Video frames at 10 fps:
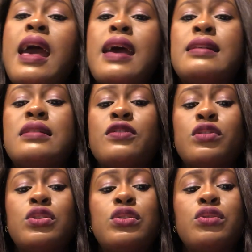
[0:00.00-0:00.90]
And
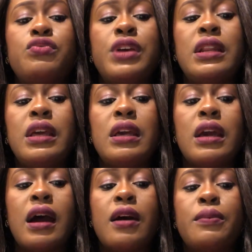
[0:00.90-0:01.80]

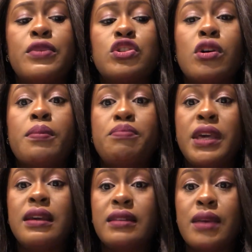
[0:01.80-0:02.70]
really, um, some
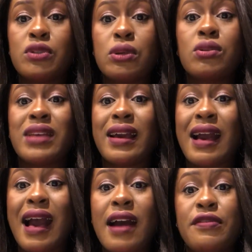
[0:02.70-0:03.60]
big name schools like
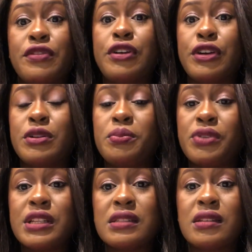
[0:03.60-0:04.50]
Harvard,
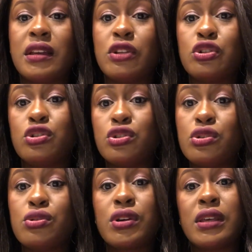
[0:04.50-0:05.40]
Princeton,
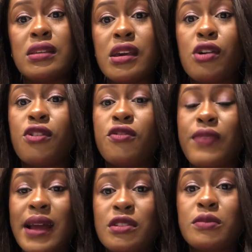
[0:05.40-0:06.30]
Duke, Yale,
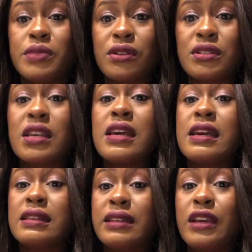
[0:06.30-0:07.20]
Vanderbilt,
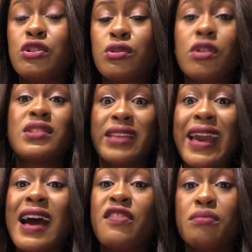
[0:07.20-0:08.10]
they do, because they
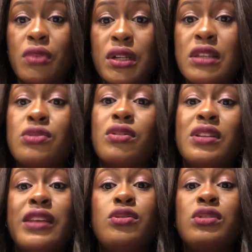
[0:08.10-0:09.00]
have money, so
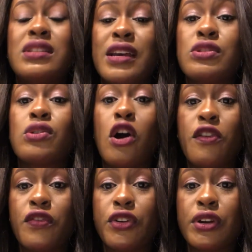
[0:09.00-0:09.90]
they do tend to
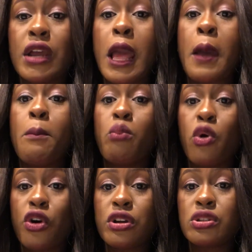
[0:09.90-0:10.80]
offer
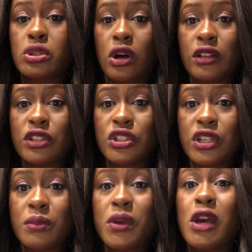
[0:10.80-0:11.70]
more
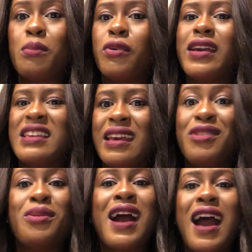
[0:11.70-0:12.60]
scholarship. But again,
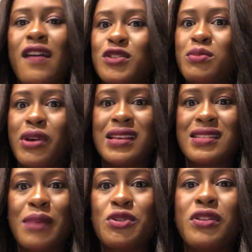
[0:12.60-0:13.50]
you have to be
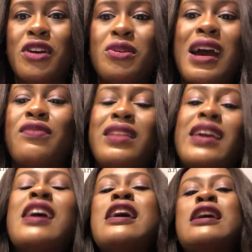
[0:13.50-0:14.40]
exceptional. You have,
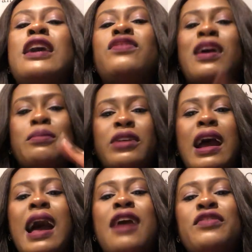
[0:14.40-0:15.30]
like, if the
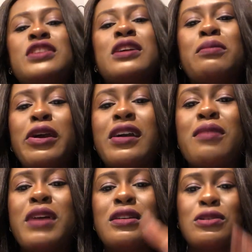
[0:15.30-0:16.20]
average
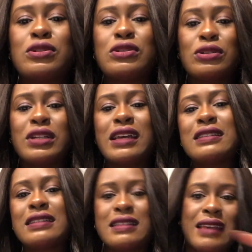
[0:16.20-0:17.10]
American medical
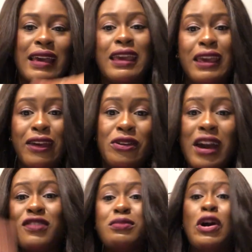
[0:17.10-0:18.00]
student is like here, you
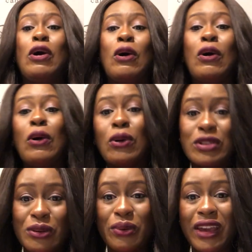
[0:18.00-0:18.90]
have to be all
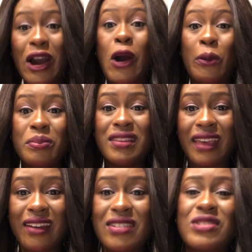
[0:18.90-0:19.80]
the way up
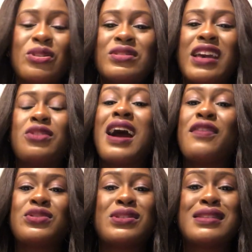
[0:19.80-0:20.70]
there. So it's like you
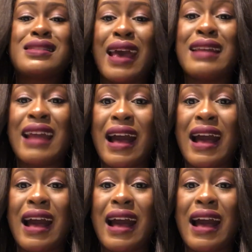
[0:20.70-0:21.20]
have to stand